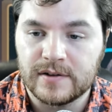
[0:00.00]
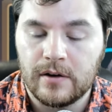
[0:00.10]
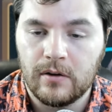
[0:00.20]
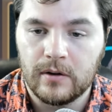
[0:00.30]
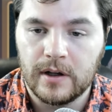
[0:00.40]

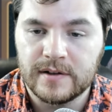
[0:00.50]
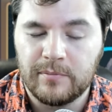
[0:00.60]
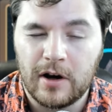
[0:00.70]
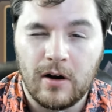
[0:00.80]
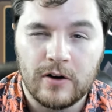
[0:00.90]
So it's
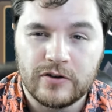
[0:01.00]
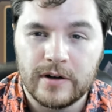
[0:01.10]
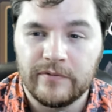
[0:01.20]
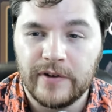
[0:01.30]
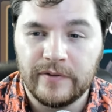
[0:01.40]
about
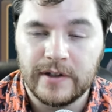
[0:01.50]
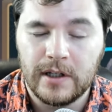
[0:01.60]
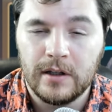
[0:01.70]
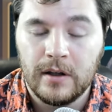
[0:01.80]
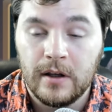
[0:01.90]

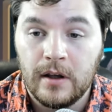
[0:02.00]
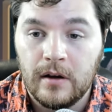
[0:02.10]
150